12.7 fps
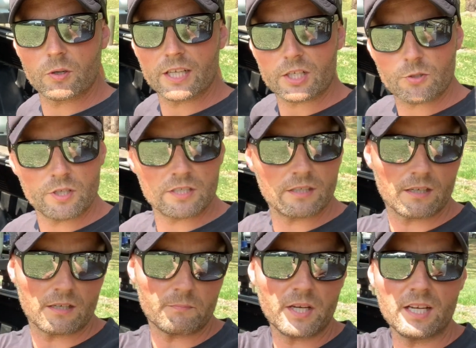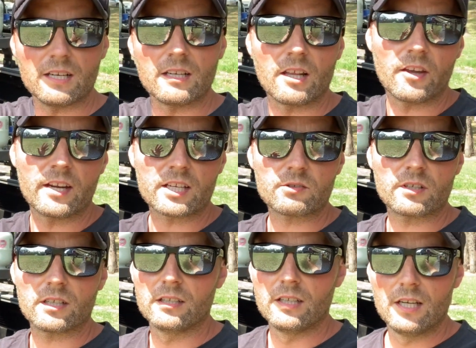electrician and paid another
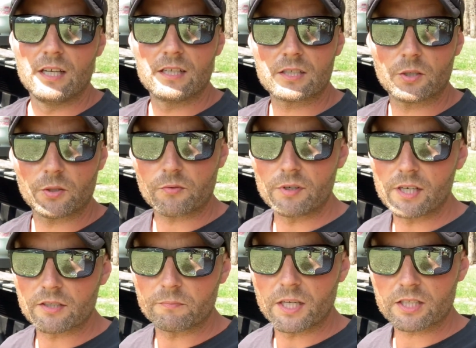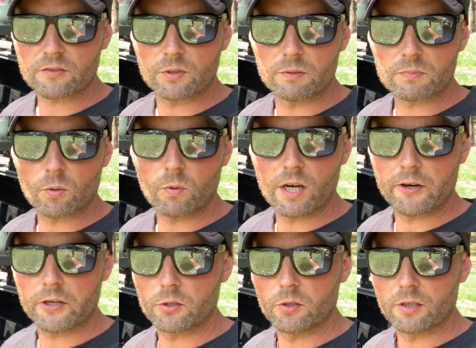extra $200 or $300 for him to wire
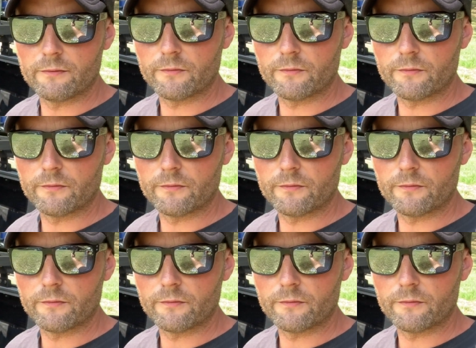it all in